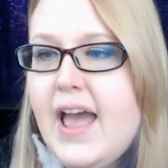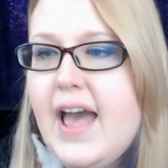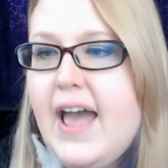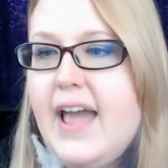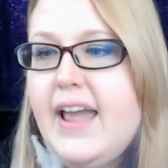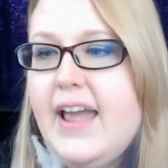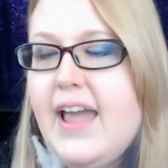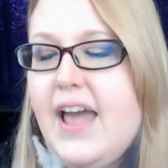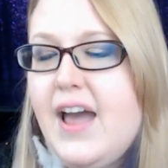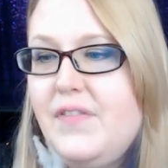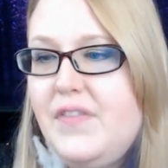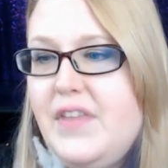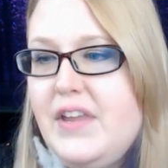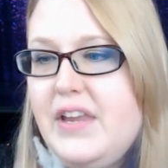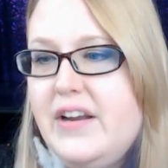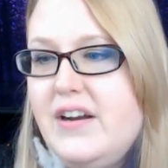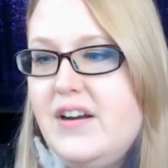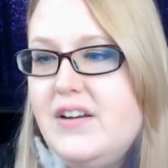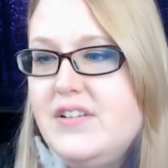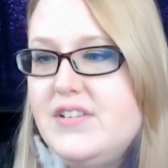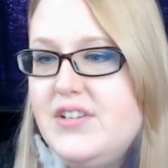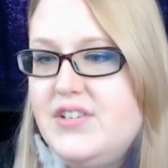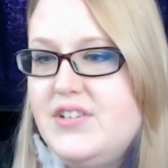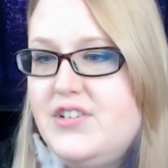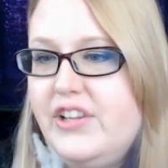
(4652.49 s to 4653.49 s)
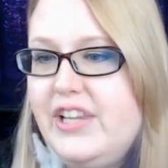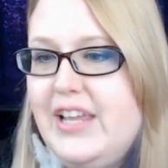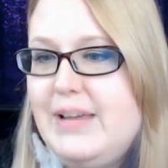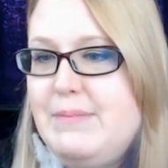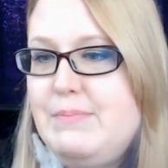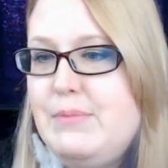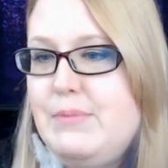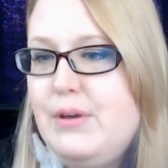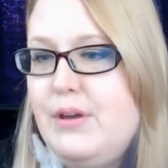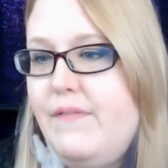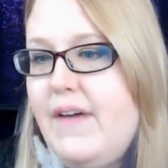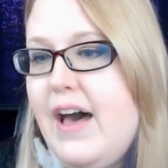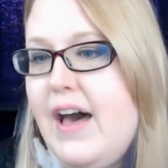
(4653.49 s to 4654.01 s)
I count the years until they
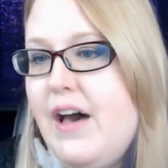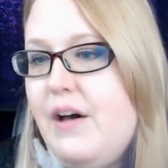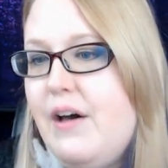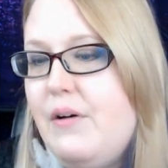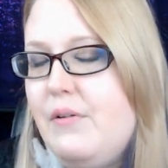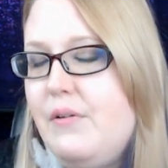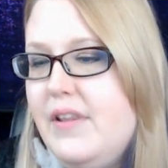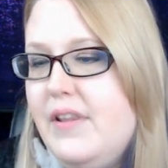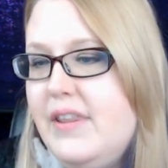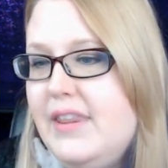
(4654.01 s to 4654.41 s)
move out.